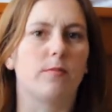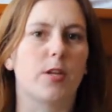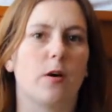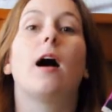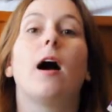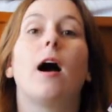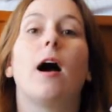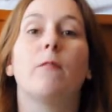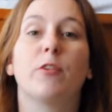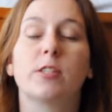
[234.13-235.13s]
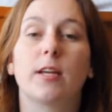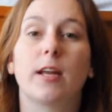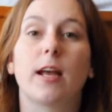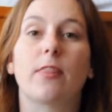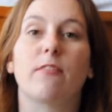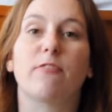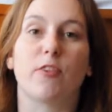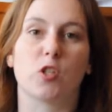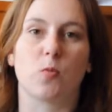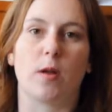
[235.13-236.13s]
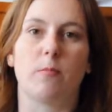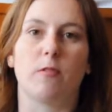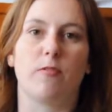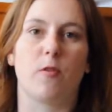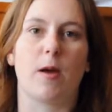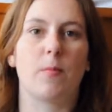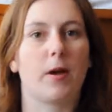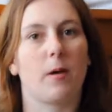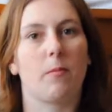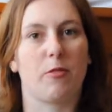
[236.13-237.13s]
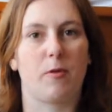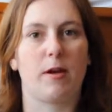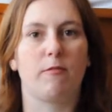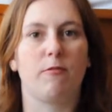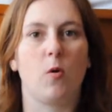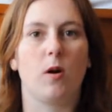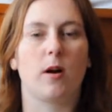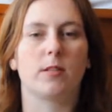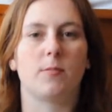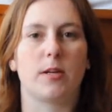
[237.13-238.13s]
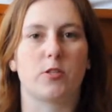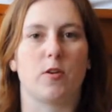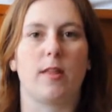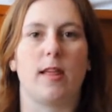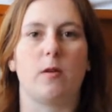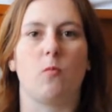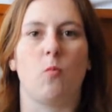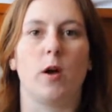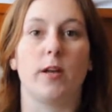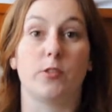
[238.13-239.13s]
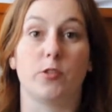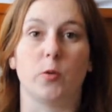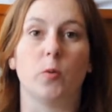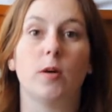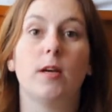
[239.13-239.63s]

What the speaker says: So I'm first going to get the first one before I pick up three and four to make sure I like one and two.